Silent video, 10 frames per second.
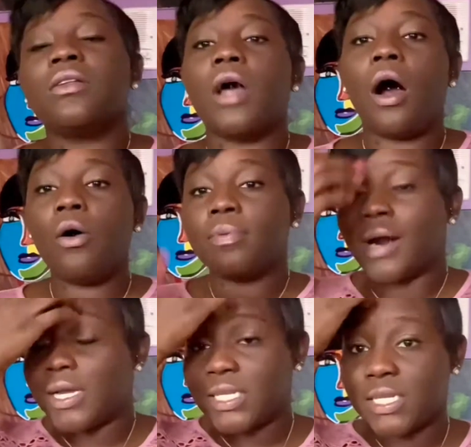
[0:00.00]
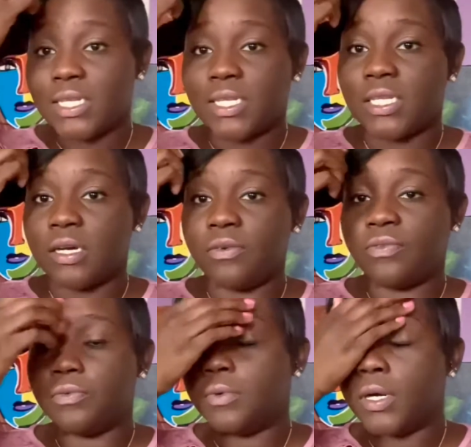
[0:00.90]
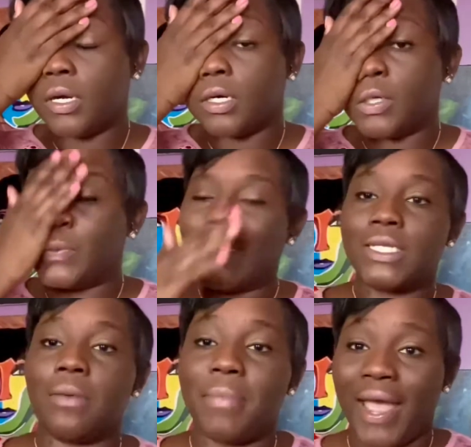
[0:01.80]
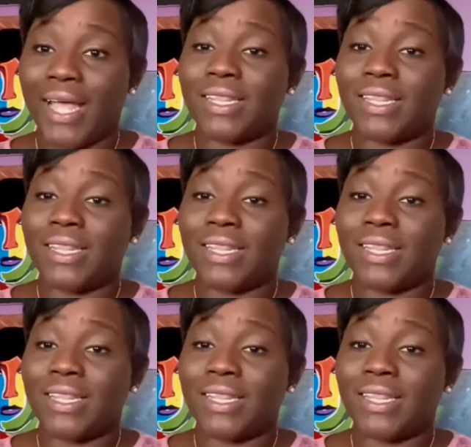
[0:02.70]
The whole process itself wasn't bad.